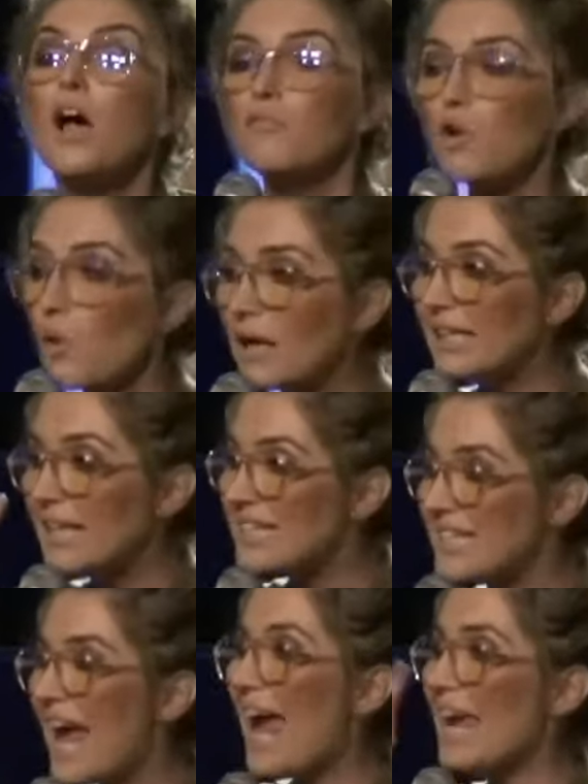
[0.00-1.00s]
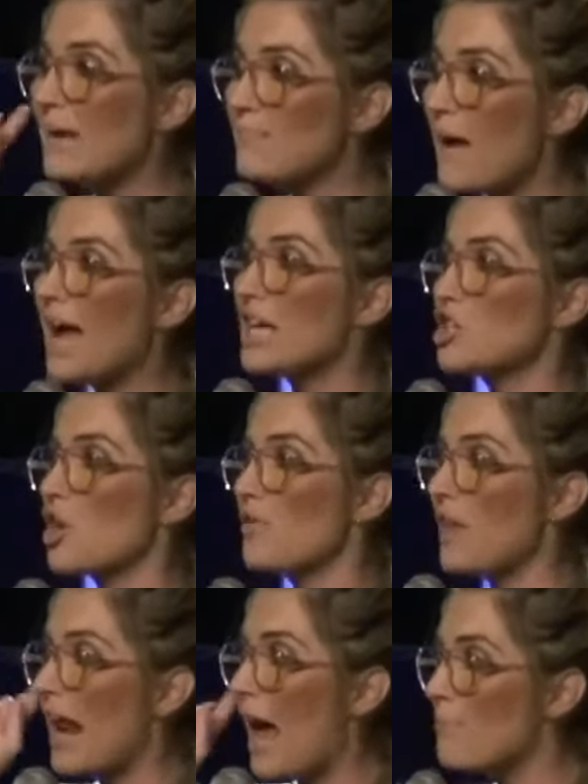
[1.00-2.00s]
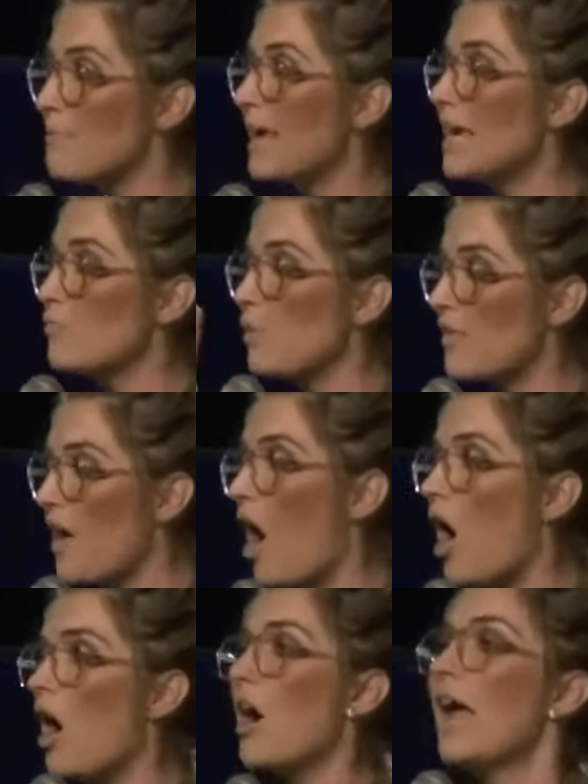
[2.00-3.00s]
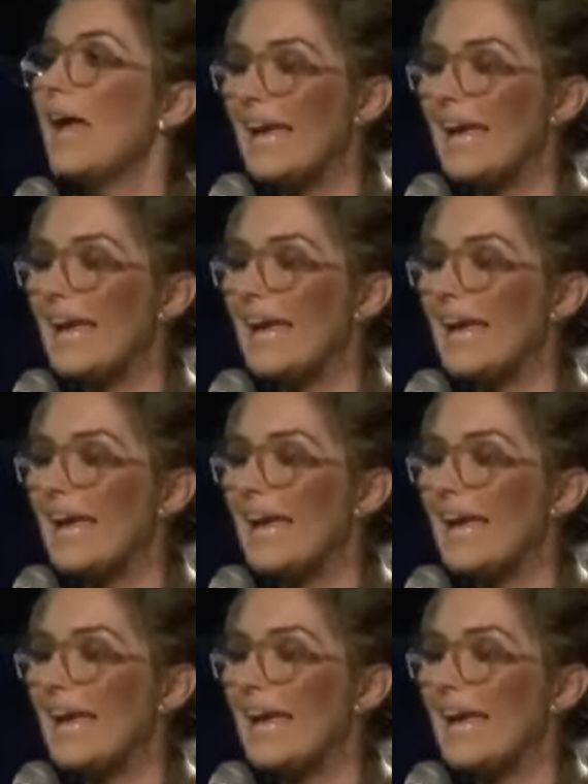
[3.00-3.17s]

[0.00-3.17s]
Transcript: For with the same measure that I mete with all,